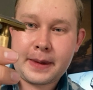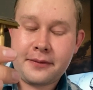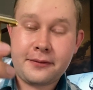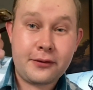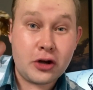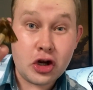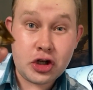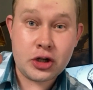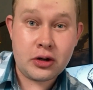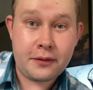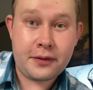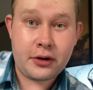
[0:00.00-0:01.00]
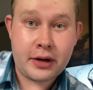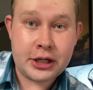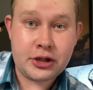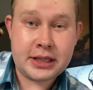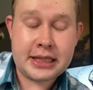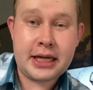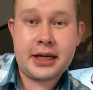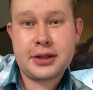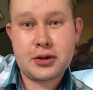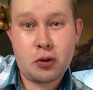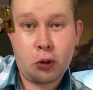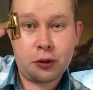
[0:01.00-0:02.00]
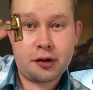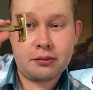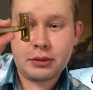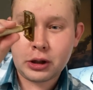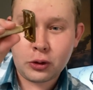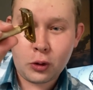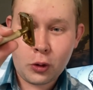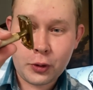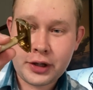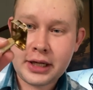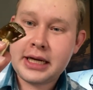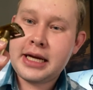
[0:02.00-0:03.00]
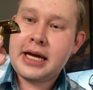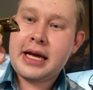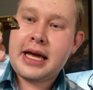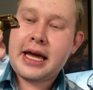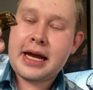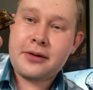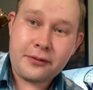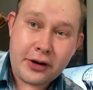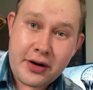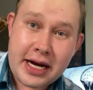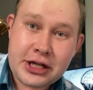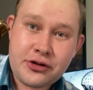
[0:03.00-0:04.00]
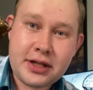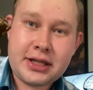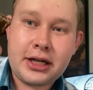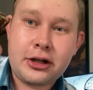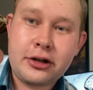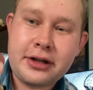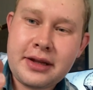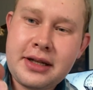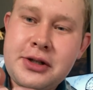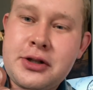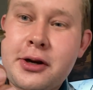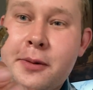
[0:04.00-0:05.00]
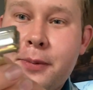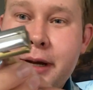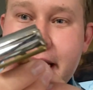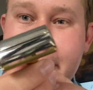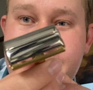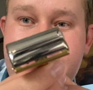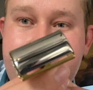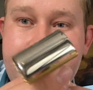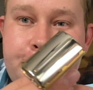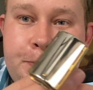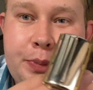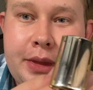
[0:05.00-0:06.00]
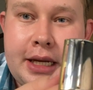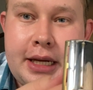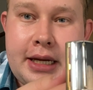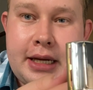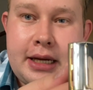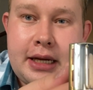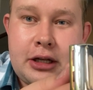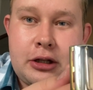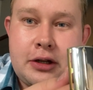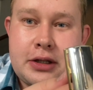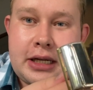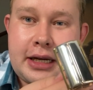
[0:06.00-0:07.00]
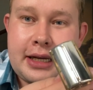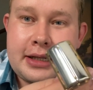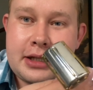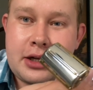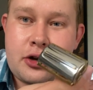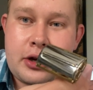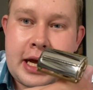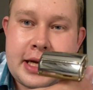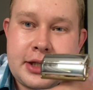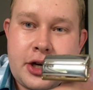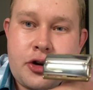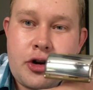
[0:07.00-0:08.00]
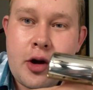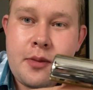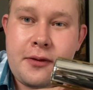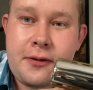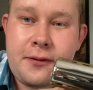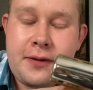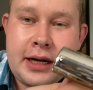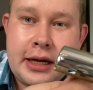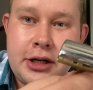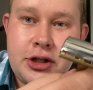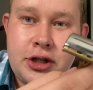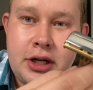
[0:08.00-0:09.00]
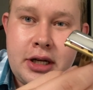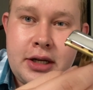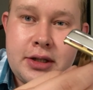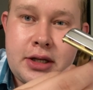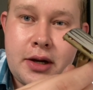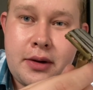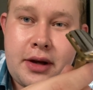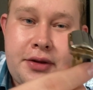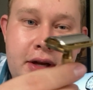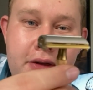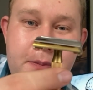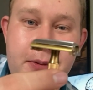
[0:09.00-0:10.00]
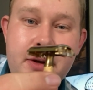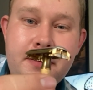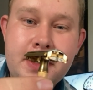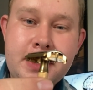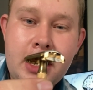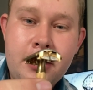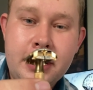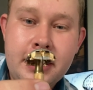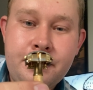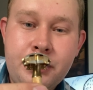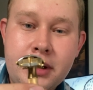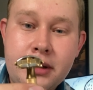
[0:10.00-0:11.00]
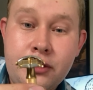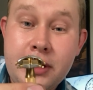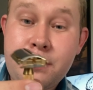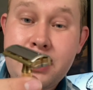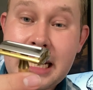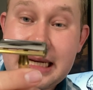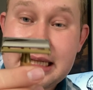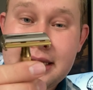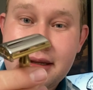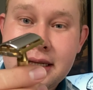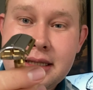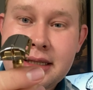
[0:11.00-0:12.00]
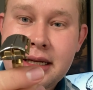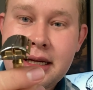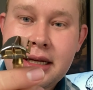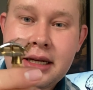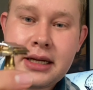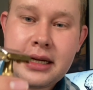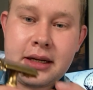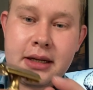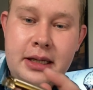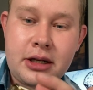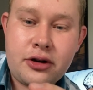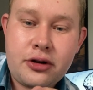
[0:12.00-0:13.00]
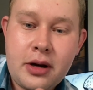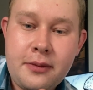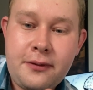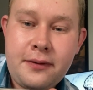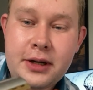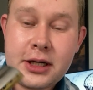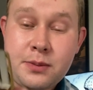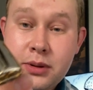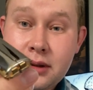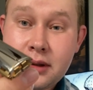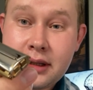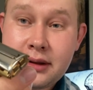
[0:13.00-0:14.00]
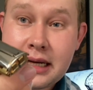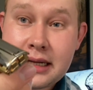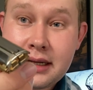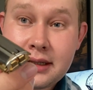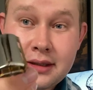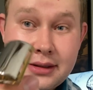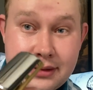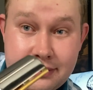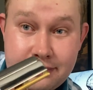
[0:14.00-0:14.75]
version of the Ranger Tech is called the Milord. And very interesting, look at the top cap. It looks like it has a chrome finish. So I think the previous owner replated this in a chrome finish. But look at that, it's